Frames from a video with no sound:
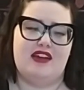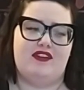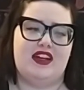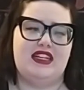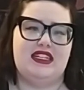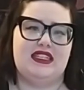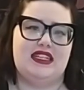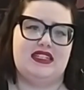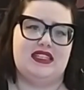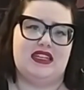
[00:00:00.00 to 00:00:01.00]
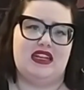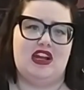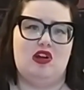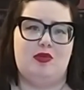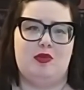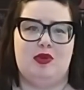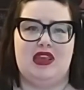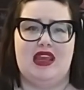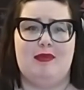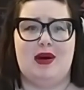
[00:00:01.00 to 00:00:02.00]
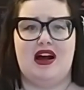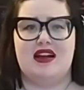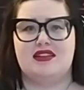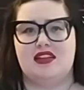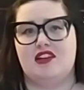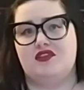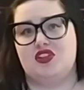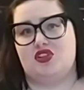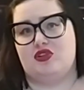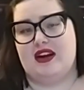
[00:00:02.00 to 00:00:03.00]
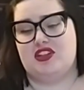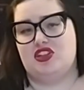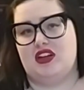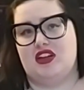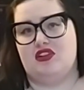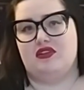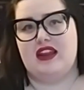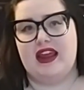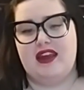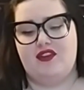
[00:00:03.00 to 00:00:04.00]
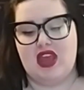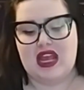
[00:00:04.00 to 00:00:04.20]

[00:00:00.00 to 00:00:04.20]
finding things that can help be a positive distraction in your life